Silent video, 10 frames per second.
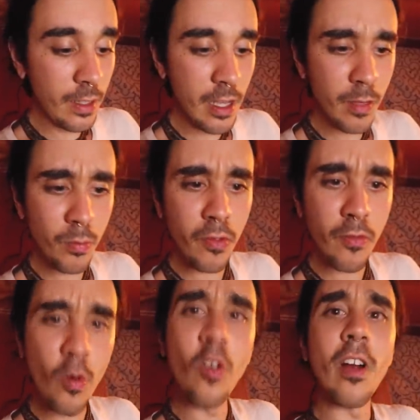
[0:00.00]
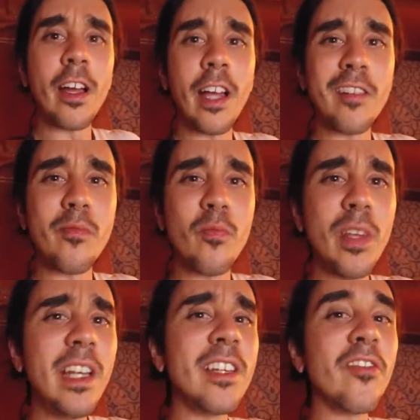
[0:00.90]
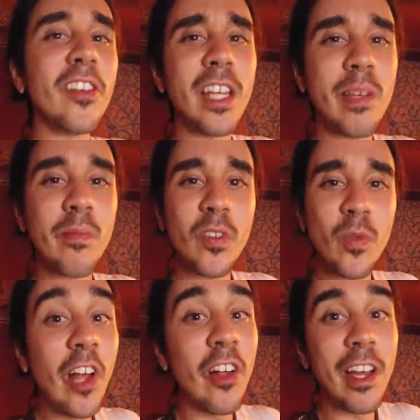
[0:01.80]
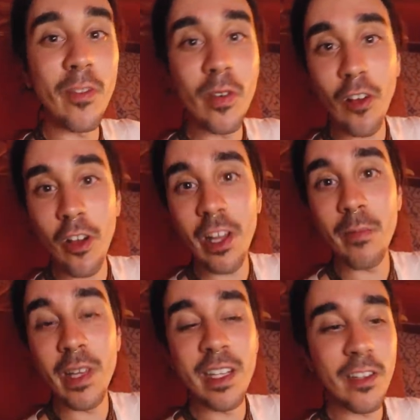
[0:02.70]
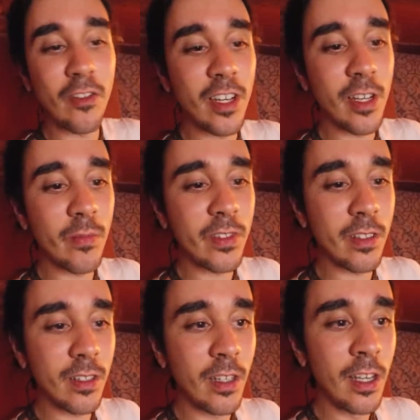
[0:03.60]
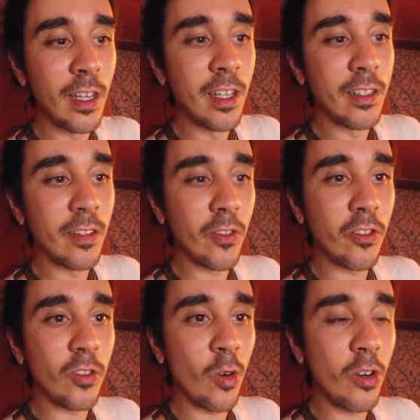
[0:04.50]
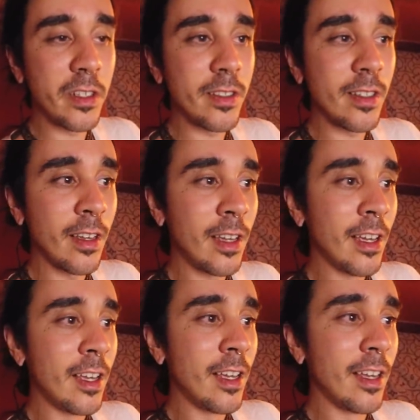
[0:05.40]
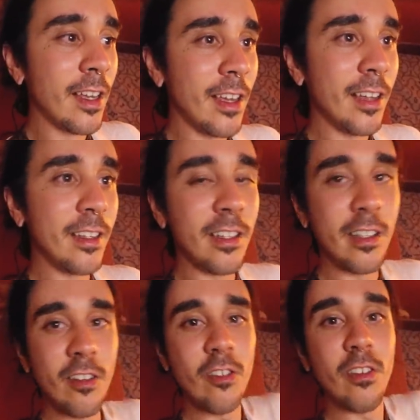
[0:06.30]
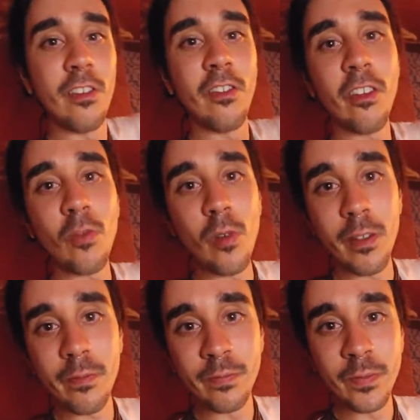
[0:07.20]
And before I had many different names. We've all had many different names and different stories. And here is this one.